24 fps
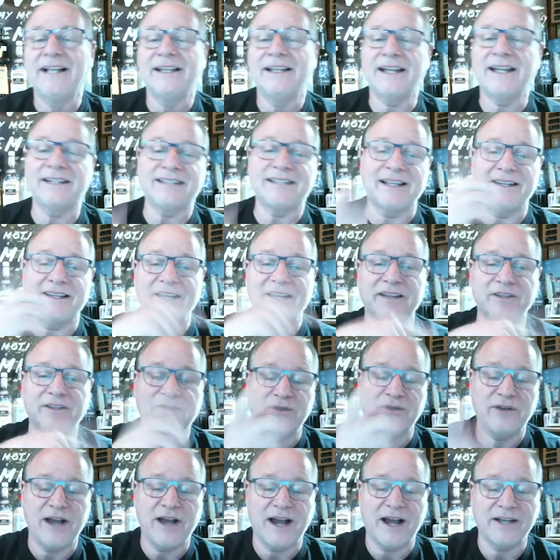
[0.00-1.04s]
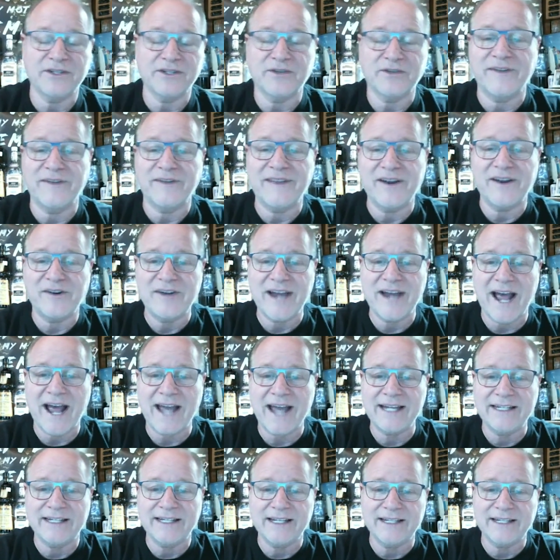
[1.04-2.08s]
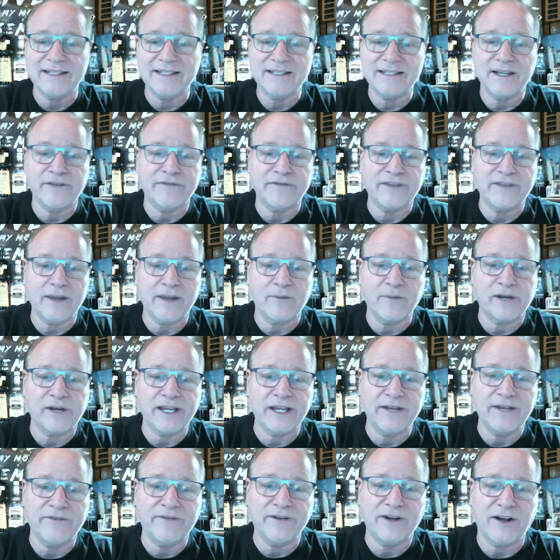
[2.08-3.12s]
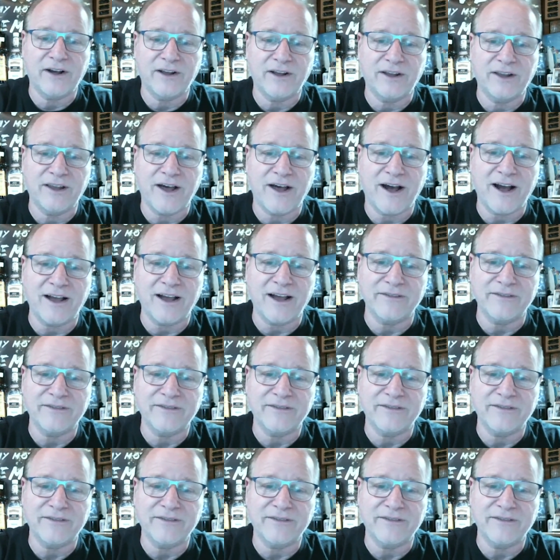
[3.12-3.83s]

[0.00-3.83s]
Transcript: And it said the other two guys are in their 90s if they were even alive.